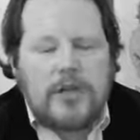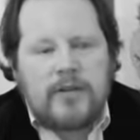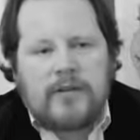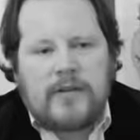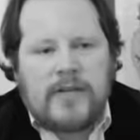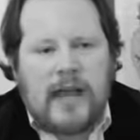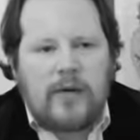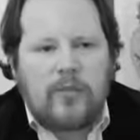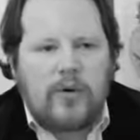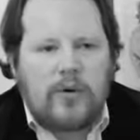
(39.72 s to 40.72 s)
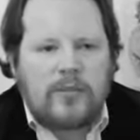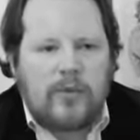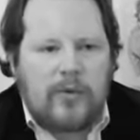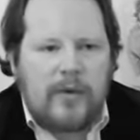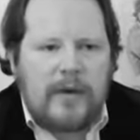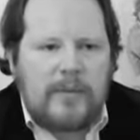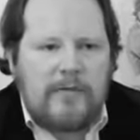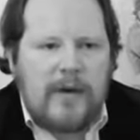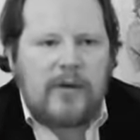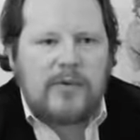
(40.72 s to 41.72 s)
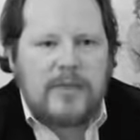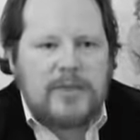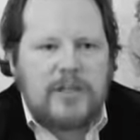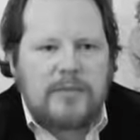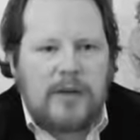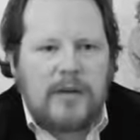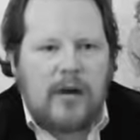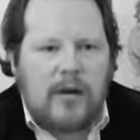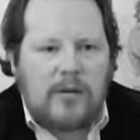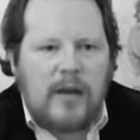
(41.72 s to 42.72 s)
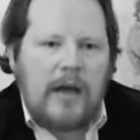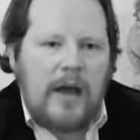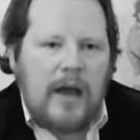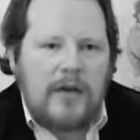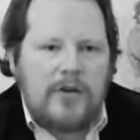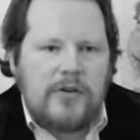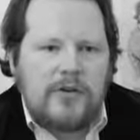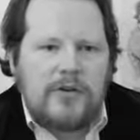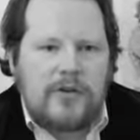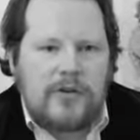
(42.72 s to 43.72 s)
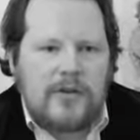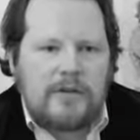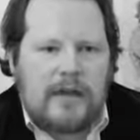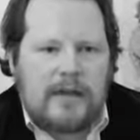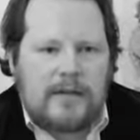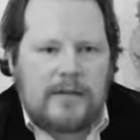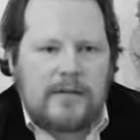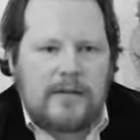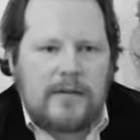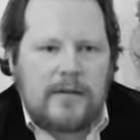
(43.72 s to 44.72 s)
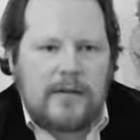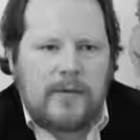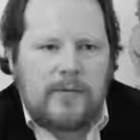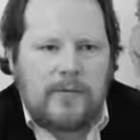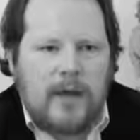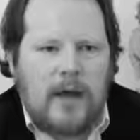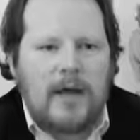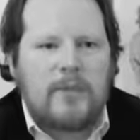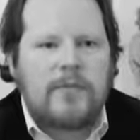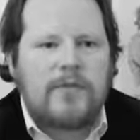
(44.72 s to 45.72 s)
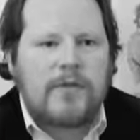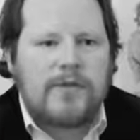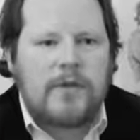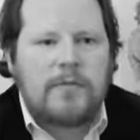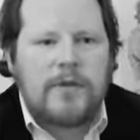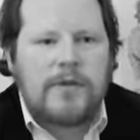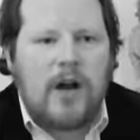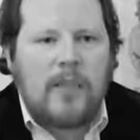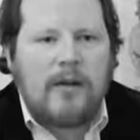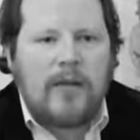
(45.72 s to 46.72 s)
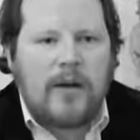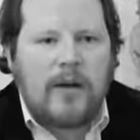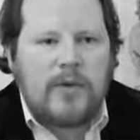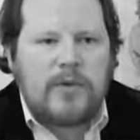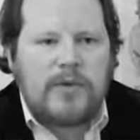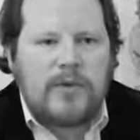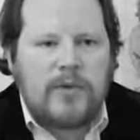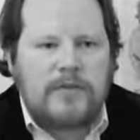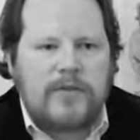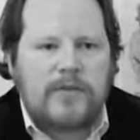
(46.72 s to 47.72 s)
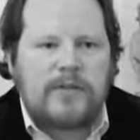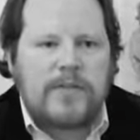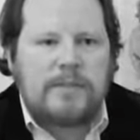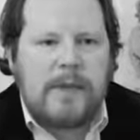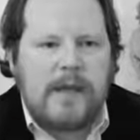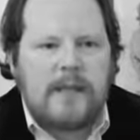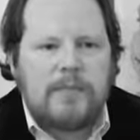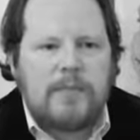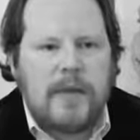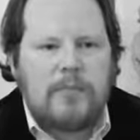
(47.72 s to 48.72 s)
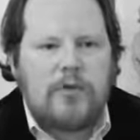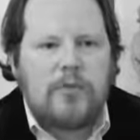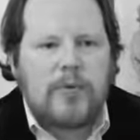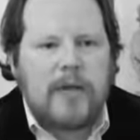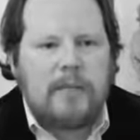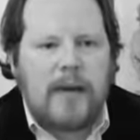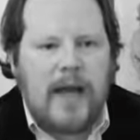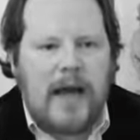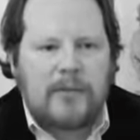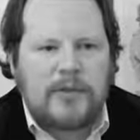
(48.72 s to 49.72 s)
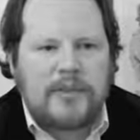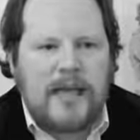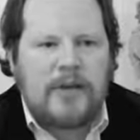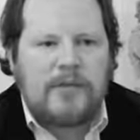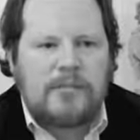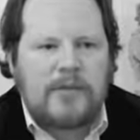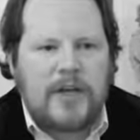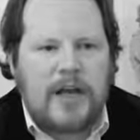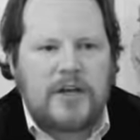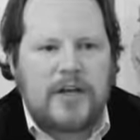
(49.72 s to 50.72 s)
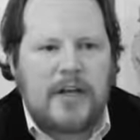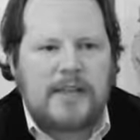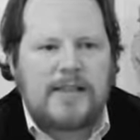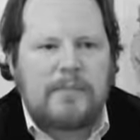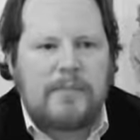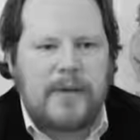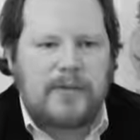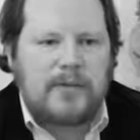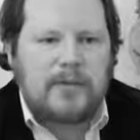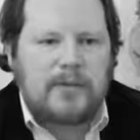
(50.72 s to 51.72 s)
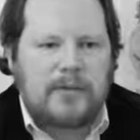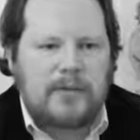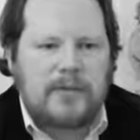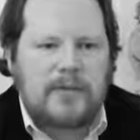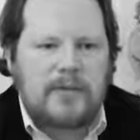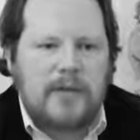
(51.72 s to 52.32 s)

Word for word: During the Second World War, it had been requisitioned by the army and used to store supplies. A number of the surplus army greatcoats which filled the space would be appropriated by Hammer's staff as protection against the bitter cold.